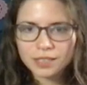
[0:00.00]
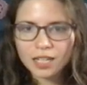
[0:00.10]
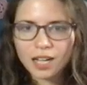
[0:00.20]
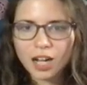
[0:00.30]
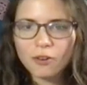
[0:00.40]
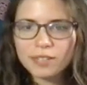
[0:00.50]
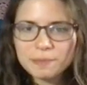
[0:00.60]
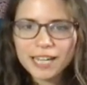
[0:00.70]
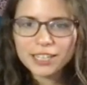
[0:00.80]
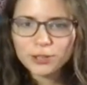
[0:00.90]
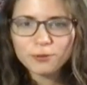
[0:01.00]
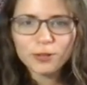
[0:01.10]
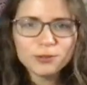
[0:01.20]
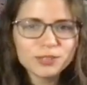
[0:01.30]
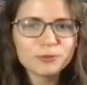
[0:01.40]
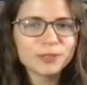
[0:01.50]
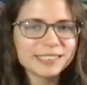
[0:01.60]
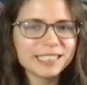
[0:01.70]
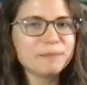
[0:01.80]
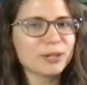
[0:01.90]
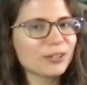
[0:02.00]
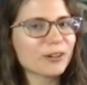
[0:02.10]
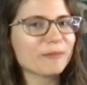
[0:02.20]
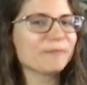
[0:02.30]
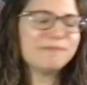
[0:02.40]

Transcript: Always pack your photos of grisly murder.